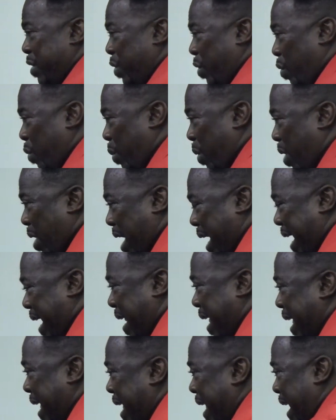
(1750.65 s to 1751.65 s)
a new walk
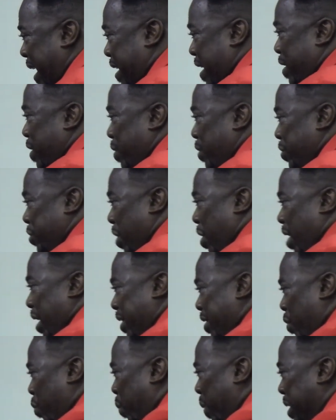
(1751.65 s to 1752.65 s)
and, and a new
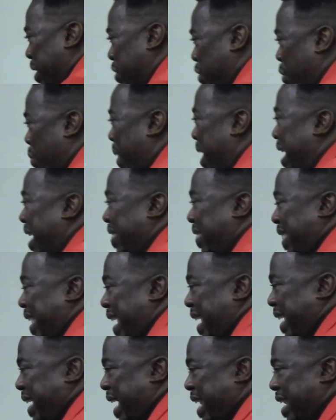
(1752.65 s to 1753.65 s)
talk and a new way of
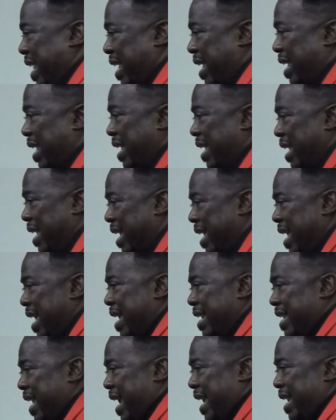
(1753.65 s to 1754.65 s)
thinking.
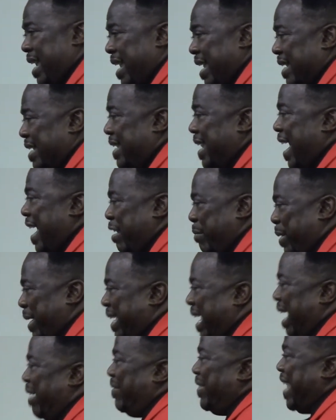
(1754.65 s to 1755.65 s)
Then Daddy
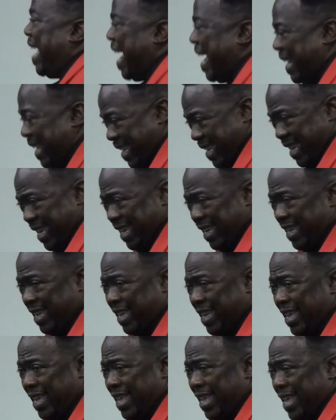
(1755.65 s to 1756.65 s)
became Daddy.
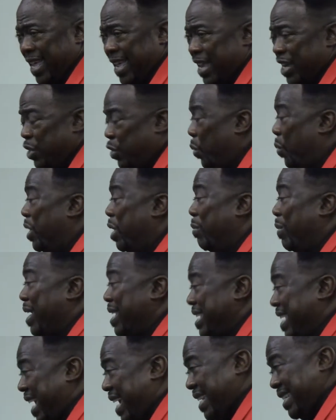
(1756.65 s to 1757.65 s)

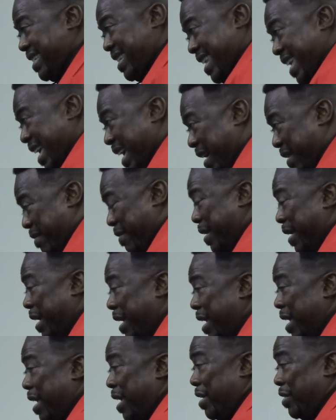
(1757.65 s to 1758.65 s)
21 years now,
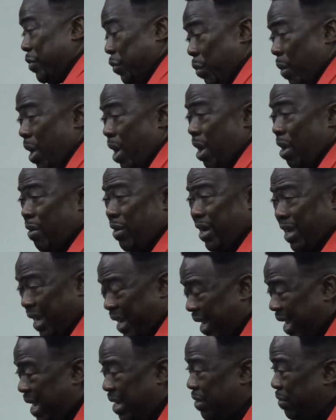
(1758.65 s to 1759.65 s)
strong,
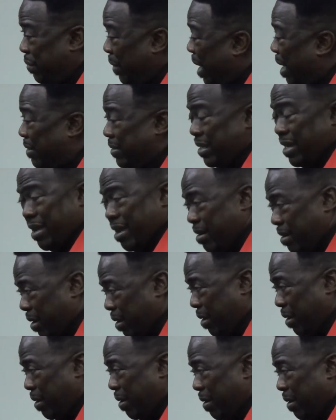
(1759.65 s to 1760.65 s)
clean, drugs and
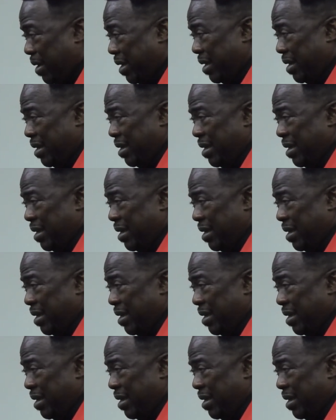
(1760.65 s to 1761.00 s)
alcohol.